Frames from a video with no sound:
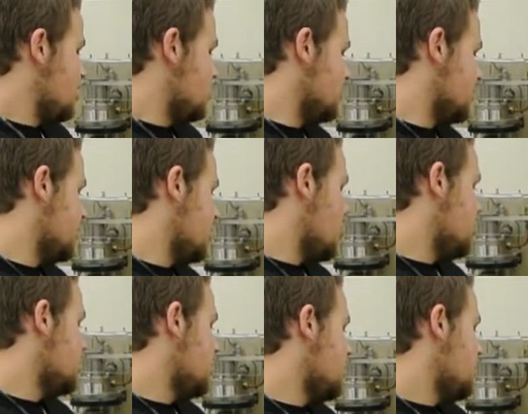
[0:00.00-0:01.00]
You'll then
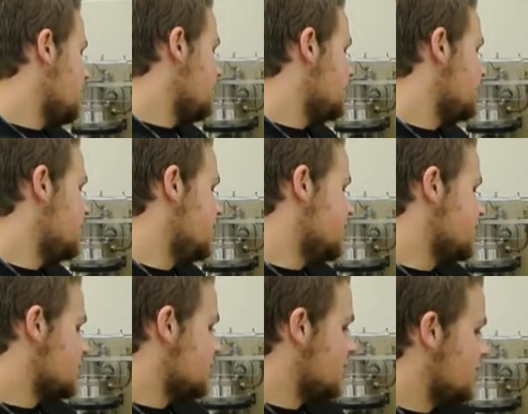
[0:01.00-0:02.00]
open up the
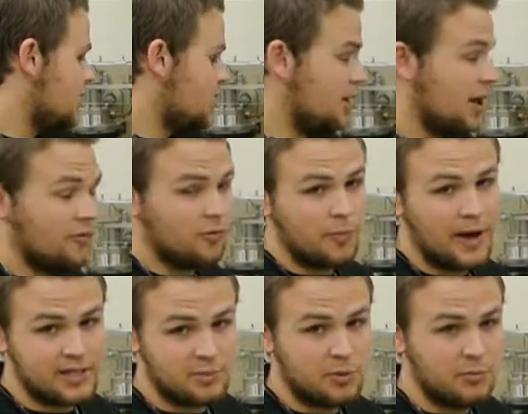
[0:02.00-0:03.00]
disc and allow for
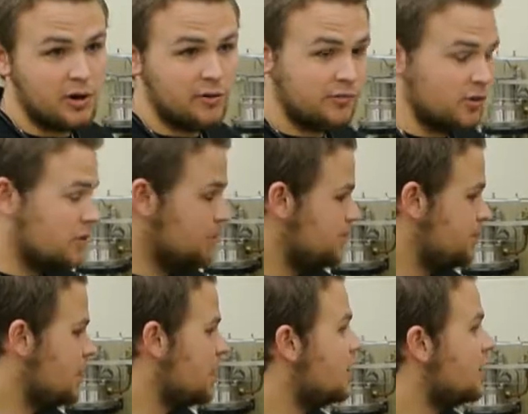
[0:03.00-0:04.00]
maximum airflow.
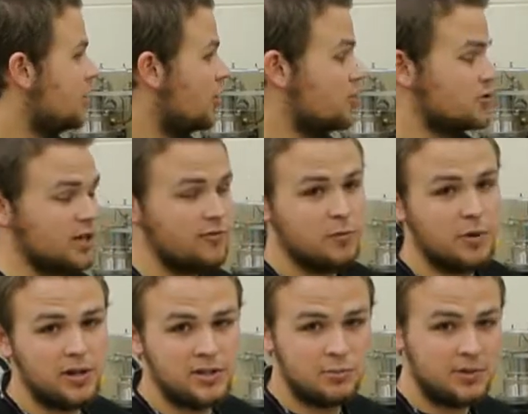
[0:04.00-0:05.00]
Another 7
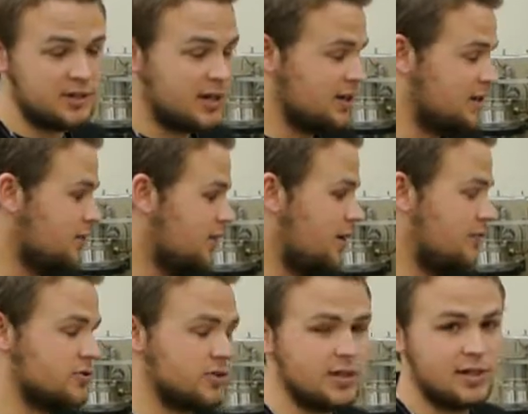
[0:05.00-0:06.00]
minutes should be taken to allow
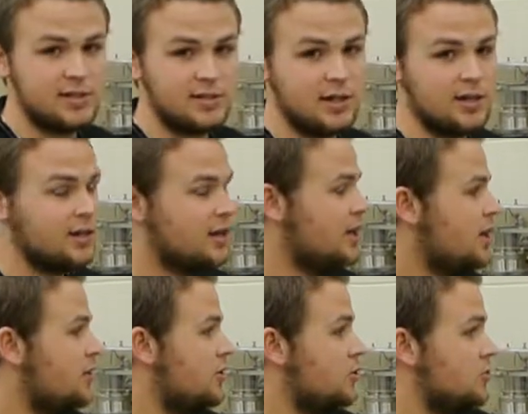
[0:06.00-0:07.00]
for steady state,
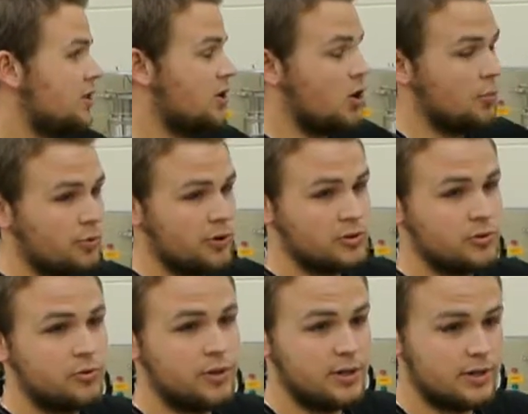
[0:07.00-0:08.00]
and you'll take all
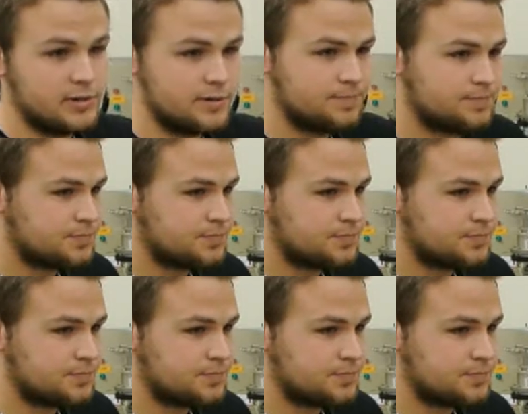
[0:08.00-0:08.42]
pressure readings.